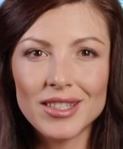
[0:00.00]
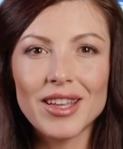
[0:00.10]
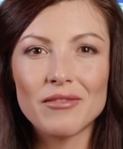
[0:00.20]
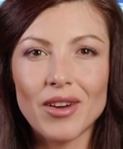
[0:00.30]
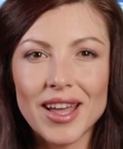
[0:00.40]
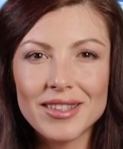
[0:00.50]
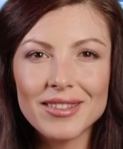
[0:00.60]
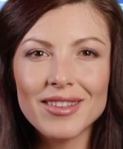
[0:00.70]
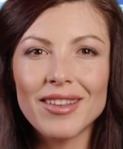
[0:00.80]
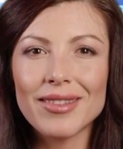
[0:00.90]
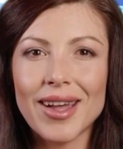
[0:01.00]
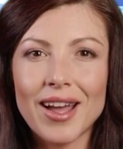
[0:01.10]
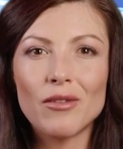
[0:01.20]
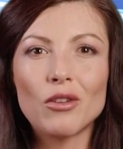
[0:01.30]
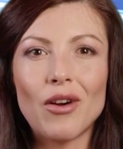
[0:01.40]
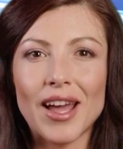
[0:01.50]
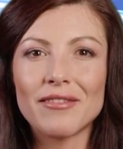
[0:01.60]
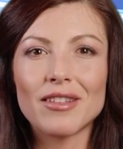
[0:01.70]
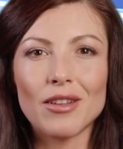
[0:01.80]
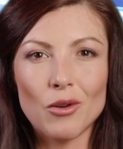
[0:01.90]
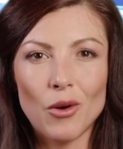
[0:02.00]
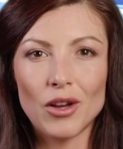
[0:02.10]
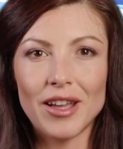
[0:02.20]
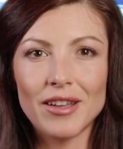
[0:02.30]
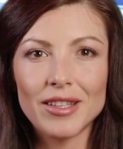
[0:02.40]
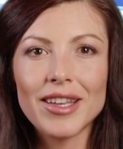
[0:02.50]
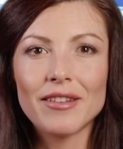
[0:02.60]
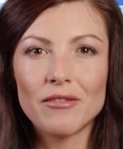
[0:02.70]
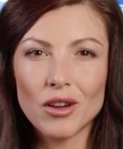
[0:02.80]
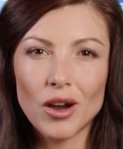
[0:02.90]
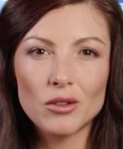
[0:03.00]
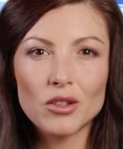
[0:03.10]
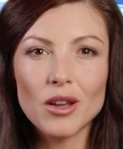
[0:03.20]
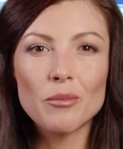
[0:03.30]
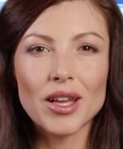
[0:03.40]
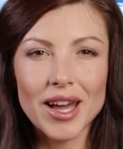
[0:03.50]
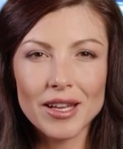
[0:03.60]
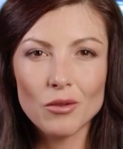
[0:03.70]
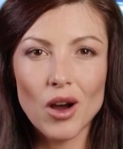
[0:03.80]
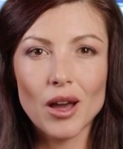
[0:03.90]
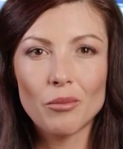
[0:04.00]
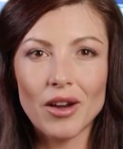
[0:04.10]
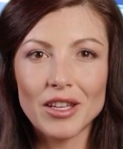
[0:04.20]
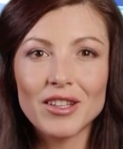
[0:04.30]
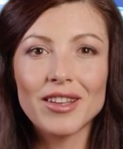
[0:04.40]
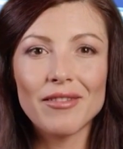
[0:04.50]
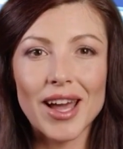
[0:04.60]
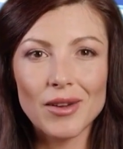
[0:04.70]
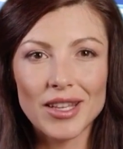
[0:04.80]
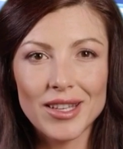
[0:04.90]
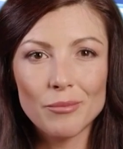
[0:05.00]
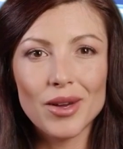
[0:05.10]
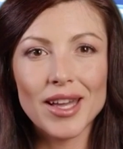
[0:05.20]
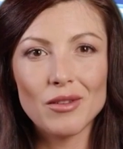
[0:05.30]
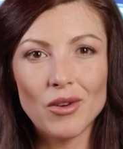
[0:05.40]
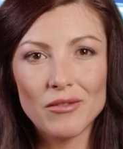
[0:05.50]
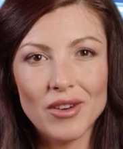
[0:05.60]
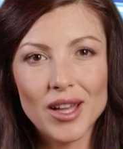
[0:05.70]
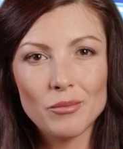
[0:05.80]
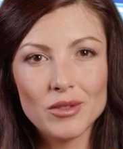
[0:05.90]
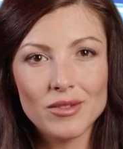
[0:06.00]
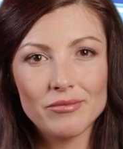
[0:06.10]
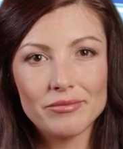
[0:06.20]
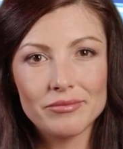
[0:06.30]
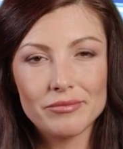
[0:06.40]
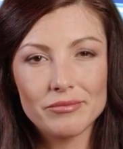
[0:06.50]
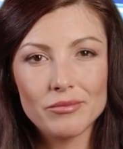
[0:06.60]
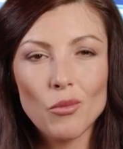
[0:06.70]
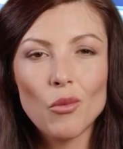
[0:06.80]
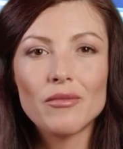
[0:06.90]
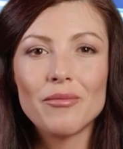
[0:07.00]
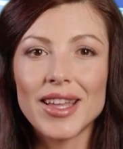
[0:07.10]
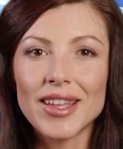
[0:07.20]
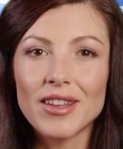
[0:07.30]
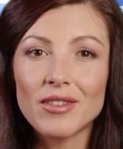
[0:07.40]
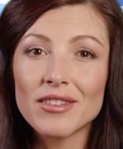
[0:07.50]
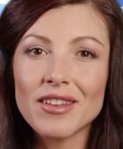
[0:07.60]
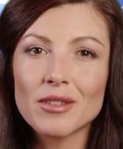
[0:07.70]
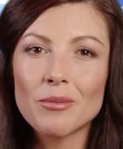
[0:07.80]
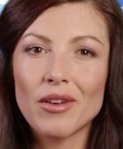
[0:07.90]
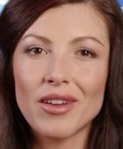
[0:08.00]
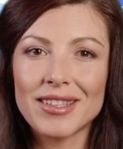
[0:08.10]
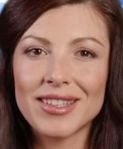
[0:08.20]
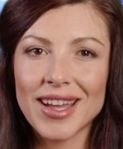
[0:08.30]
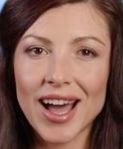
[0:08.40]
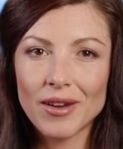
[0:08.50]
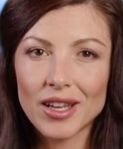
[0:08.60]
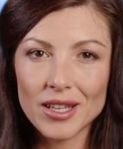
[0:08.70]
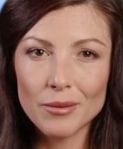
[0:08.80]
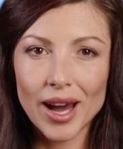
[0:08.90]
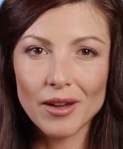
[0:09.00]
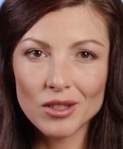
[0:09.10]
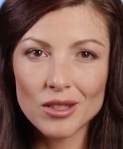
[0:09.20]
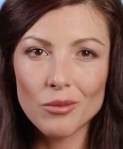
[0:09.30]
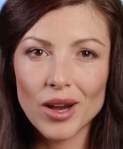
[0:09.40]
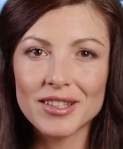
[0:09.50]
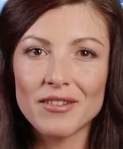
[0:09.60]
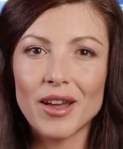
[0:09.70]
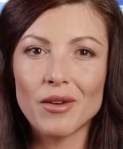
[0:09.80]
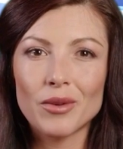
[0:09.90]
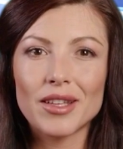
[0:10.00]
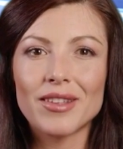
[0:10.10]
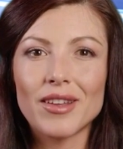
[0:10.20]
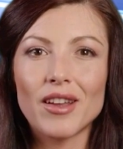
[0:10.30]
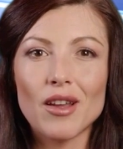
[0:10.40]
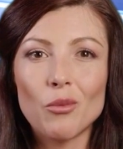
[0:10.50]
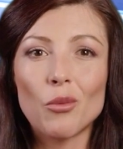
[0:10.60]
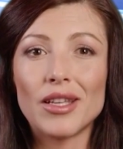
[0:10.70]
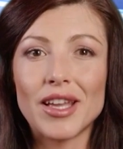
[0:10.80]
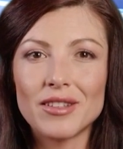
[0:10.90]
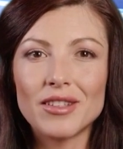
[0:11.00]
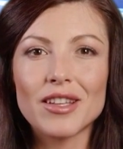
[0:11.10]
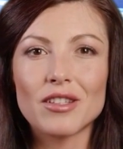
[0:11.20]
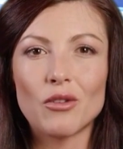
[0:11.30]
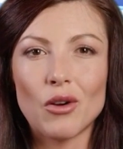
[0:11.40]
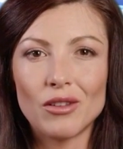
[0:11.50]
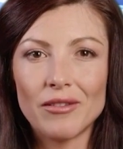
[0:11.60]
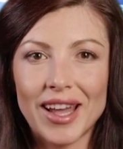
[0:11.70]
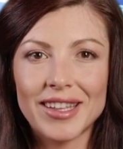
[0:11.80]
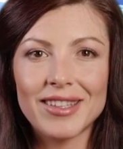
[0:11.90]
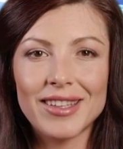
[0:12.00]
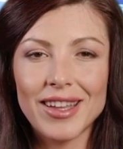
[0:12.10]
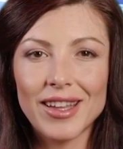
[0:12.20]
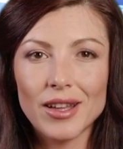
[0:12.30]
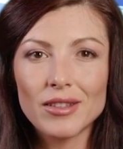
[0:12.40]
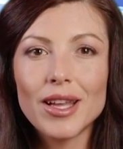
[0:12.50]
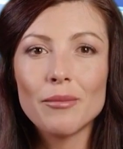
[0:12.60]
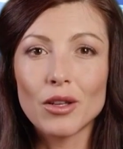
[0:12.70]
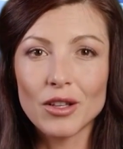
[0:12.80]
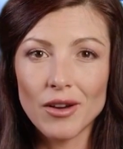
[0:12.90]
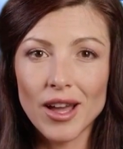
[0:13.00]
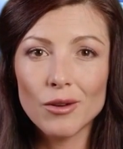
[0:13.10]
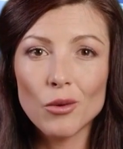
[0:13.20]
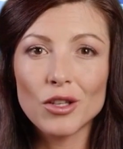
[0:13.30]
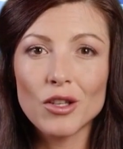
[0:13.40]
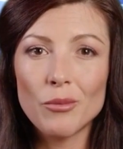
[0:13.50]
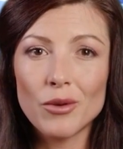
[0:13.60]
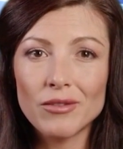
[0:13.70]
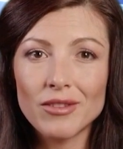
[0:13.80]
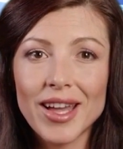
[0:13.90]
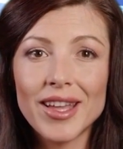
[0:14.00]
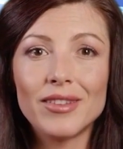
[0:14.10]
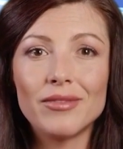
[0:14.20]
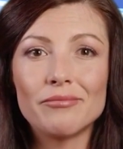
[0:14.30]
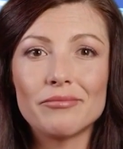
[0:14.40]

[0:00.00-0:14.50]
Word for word: safe lights, power drive is the core guarantee for long-term reliable operation of L E D plant growth lamps. With many years of experience in L E D power supply development, we know that the control device is in a low temperature and moisture-proof state.